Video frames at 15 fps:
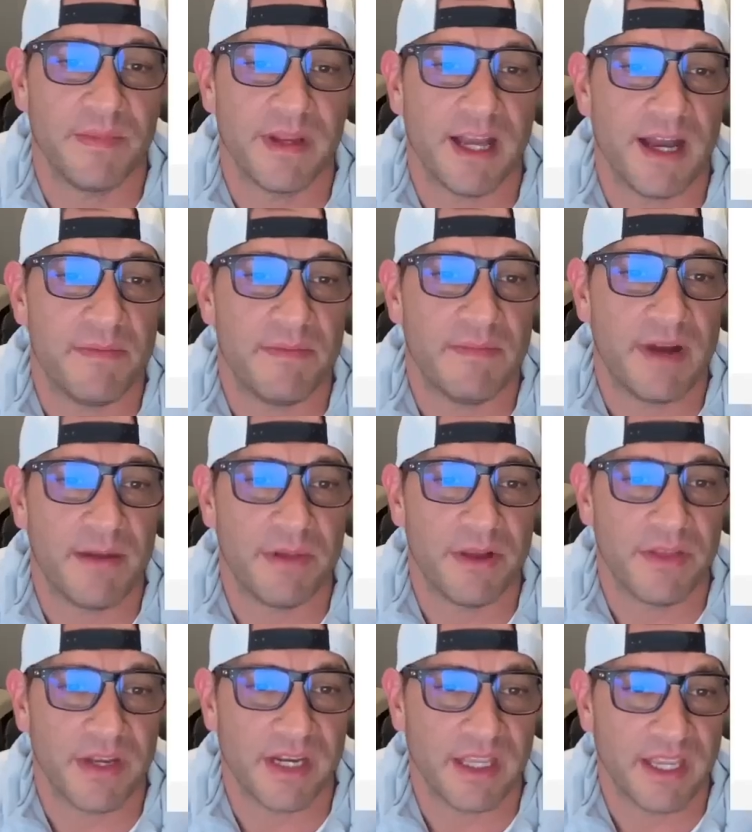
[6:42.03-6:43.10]
I'm
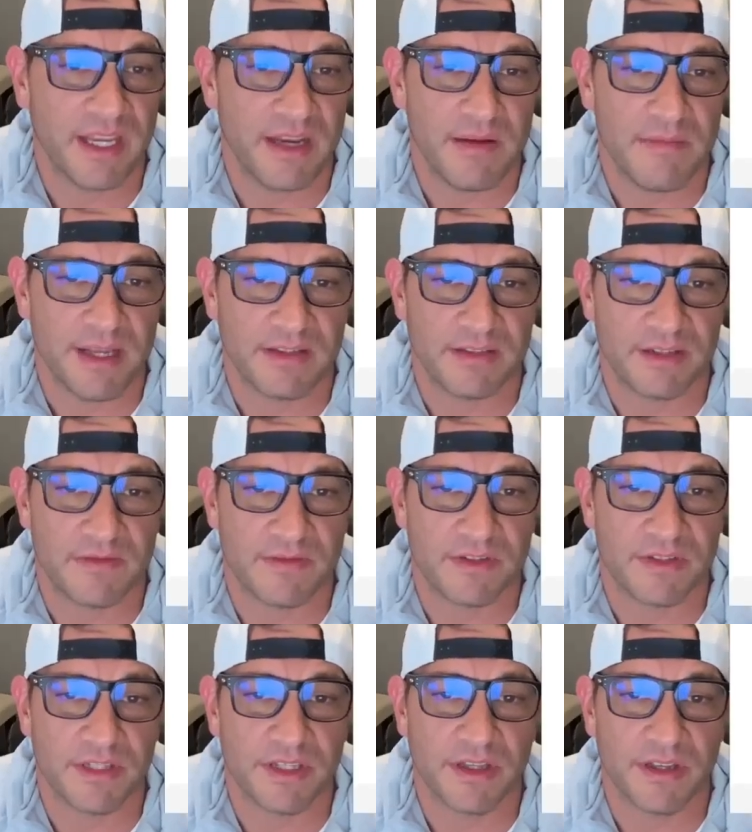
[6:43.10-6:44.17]
authenticated, my server's
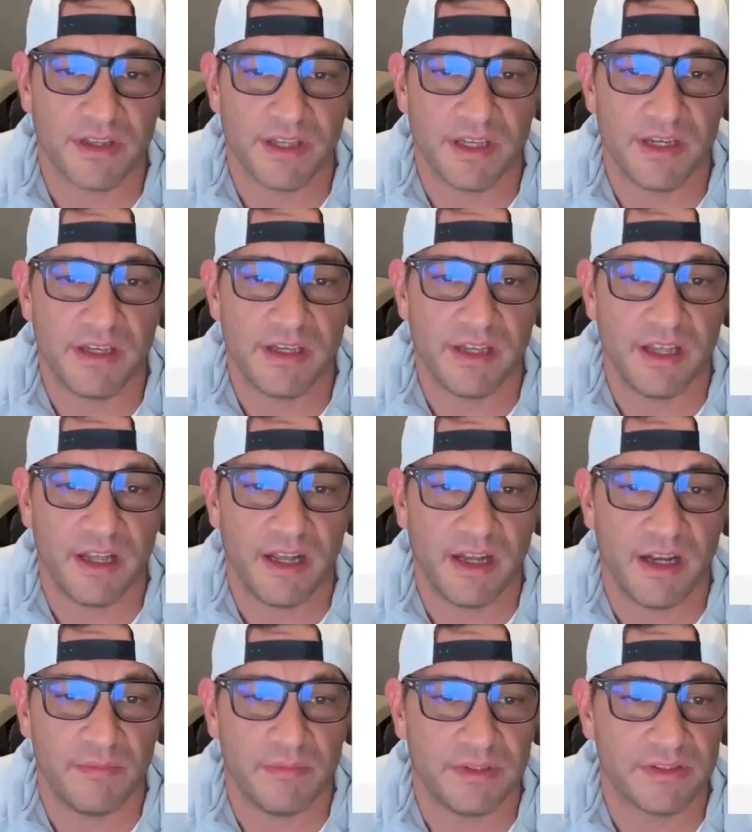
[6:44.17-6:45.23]
good,
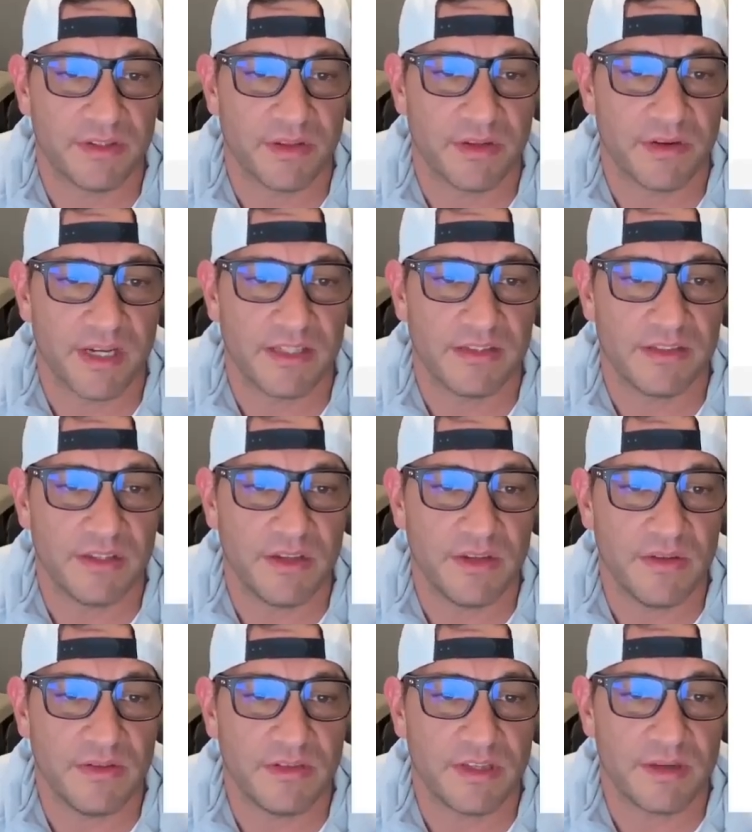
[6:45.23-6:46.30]
it's authorized to
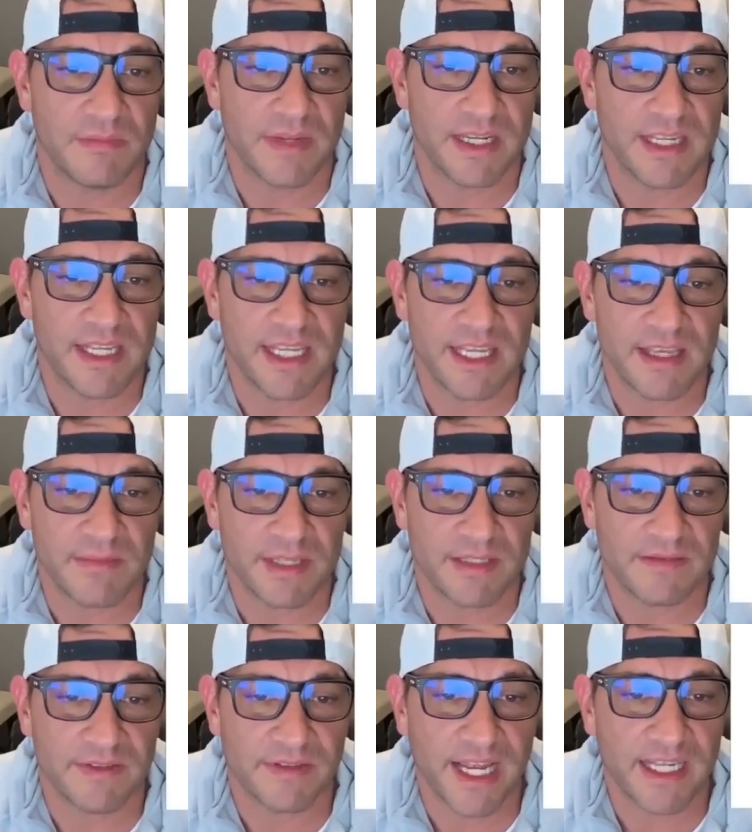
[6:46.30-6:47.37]
use it, my DKIM is
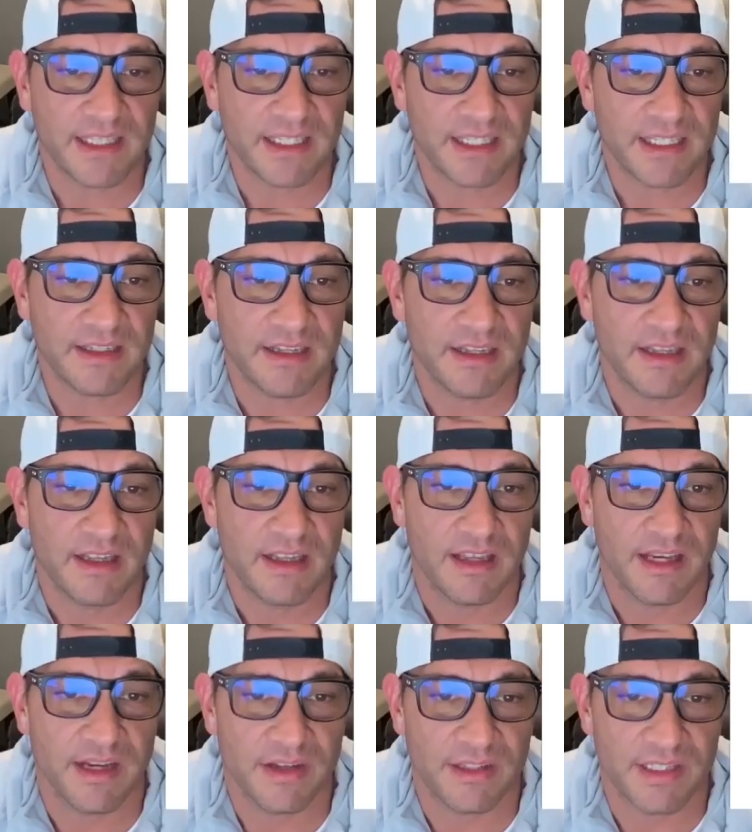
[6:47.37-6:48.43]
valid.
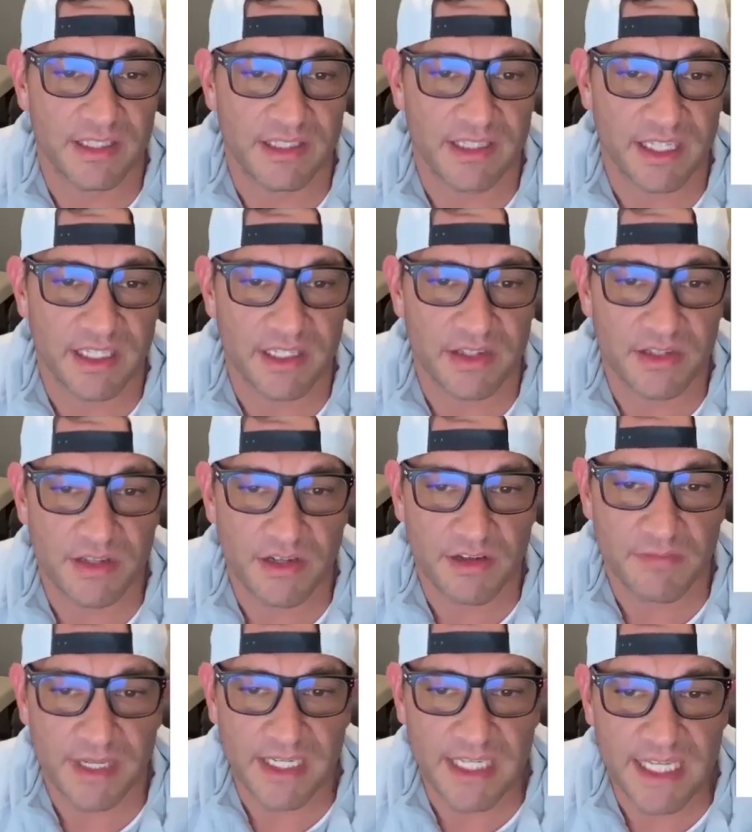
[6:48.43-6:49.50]
Here's the signature of
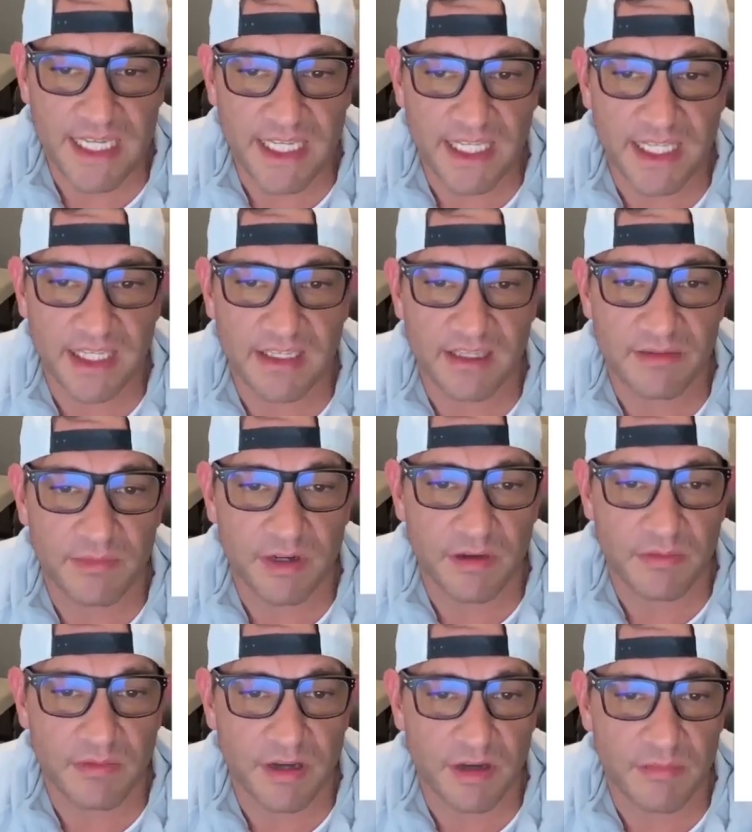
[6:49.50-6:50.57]
my DKIM,
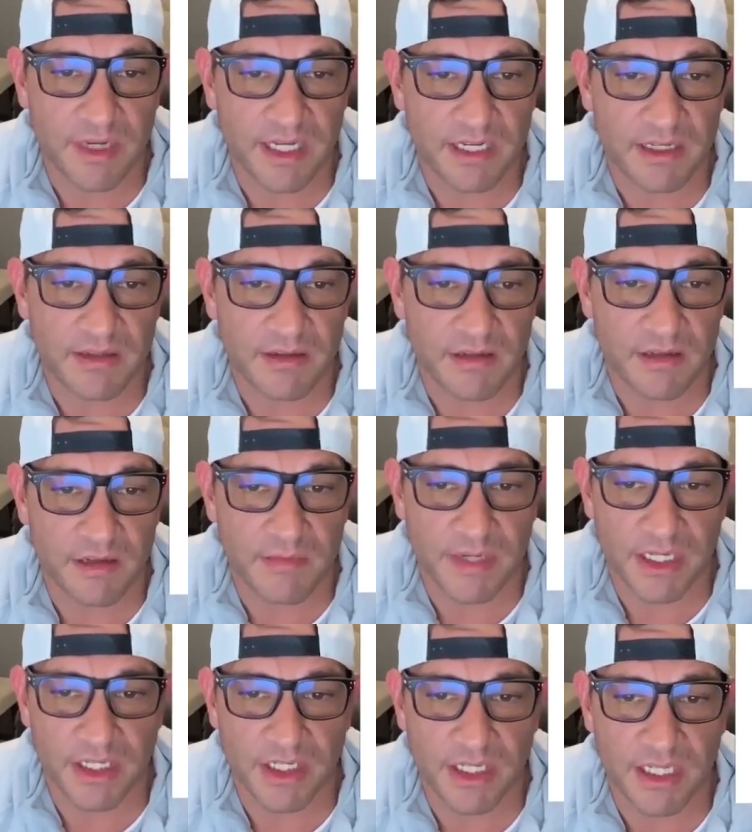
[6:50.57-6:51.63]
all my
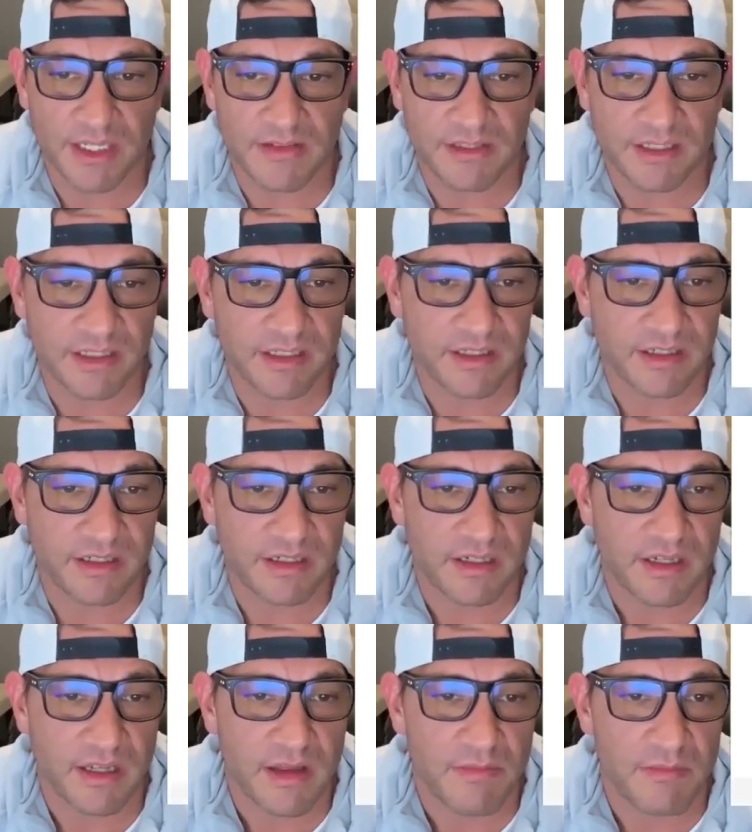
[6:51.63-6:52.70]
goodies there,
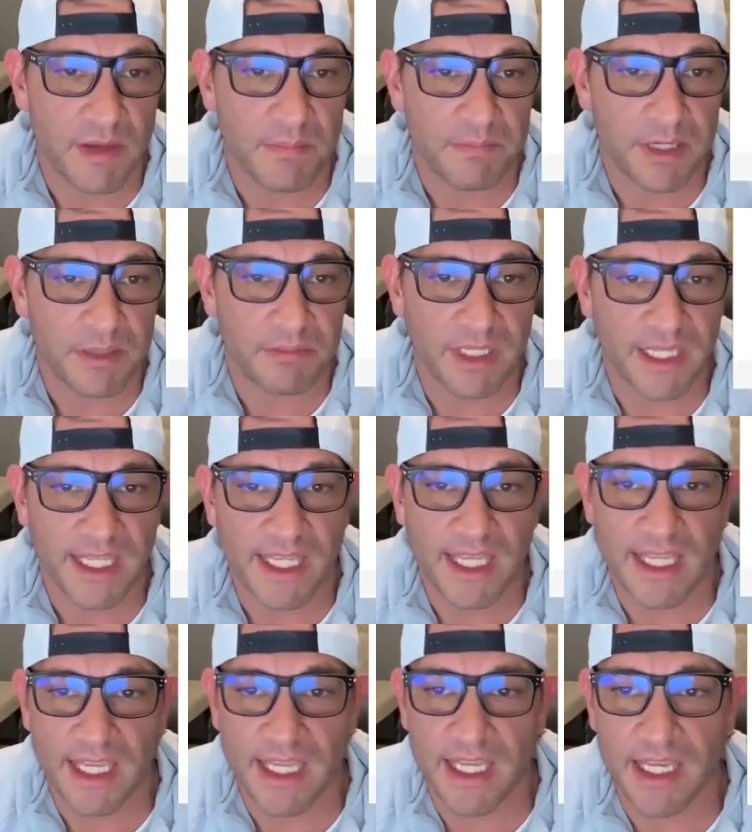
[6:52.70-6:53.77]
my public
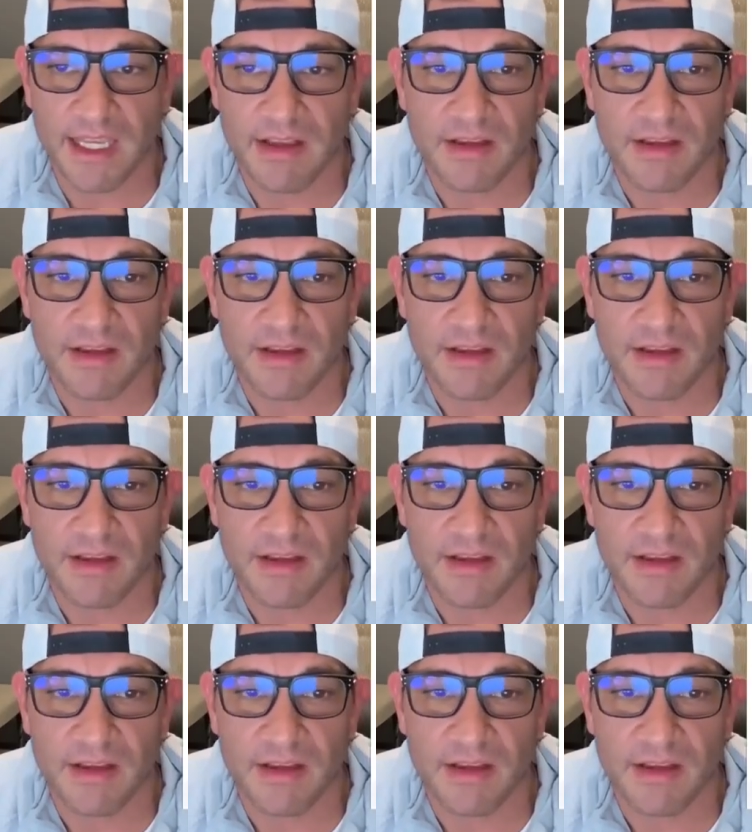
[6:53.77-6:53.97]
key,